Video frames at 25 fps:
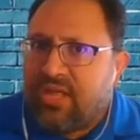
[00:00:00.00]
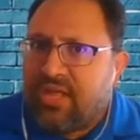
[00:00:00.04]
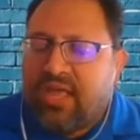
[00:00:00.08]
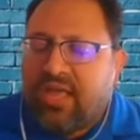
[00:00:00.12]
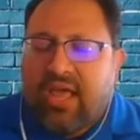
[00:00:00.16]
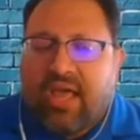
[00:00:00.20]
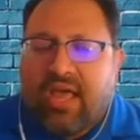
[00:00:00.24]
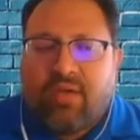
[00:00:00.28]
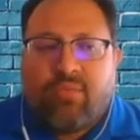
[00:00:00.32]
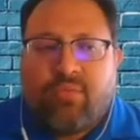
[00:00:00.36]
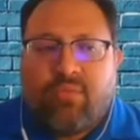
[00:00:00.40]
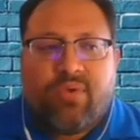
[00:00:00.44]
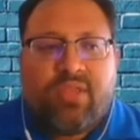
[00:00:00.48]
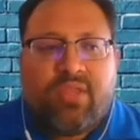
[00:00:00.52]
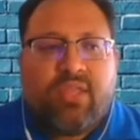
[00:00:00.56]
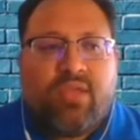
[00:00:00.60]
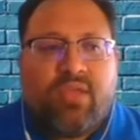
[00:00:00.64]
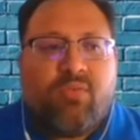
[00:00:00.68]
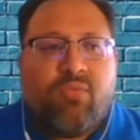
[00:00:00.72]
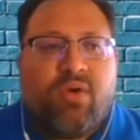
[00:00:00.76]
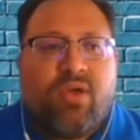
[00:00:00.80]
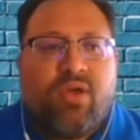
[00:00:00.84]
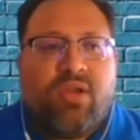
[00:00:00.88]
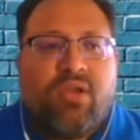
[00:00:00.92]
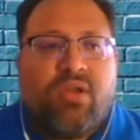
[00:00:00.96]
I really
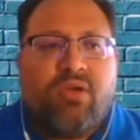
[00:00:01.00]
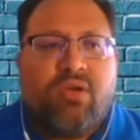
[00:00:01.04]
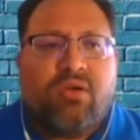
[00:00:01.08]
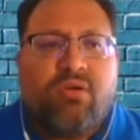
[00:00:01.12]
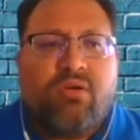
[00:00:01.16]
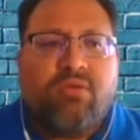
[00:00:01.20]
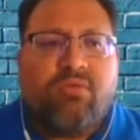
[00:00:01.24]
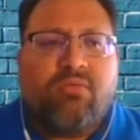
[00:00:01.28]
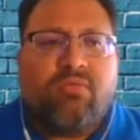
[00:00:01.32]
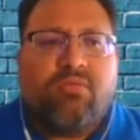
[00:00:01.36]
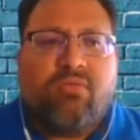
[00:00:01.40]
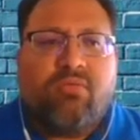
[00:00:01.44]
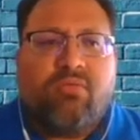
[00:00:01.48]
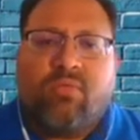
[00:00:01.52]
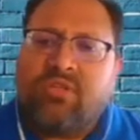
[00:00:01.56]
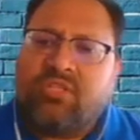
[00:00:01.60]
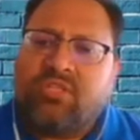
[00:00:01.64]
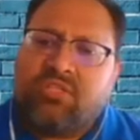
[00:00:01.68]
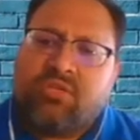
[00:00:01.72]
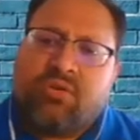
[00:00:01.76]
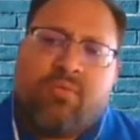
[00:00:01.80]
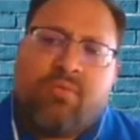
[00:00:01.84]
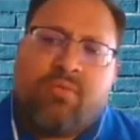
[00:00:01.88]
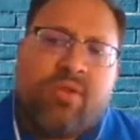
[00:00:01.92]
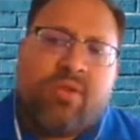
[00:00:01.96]
want to know
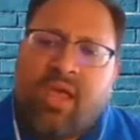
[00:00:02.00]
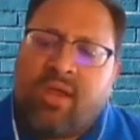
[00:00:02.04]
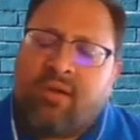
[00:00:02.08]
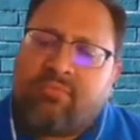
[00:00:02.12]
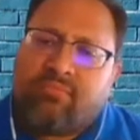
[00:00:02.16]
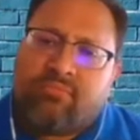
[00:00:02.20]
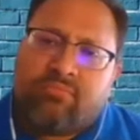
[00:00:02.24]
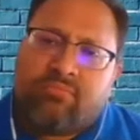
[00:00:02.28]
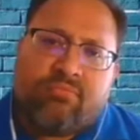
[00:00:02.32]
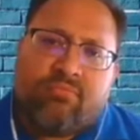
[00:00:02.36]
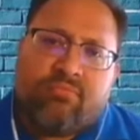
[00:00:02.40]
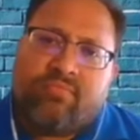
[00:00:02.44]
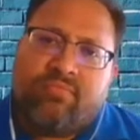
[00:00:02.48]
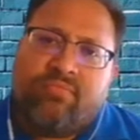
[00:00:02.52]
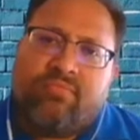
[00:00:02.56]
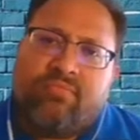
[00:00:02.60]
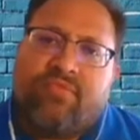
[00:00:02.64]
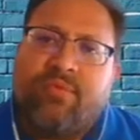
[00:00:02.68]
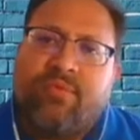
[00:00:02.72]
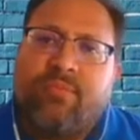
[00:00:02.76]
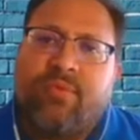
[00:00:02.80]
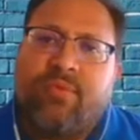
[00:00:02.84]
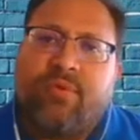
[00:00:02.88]
what's going on from your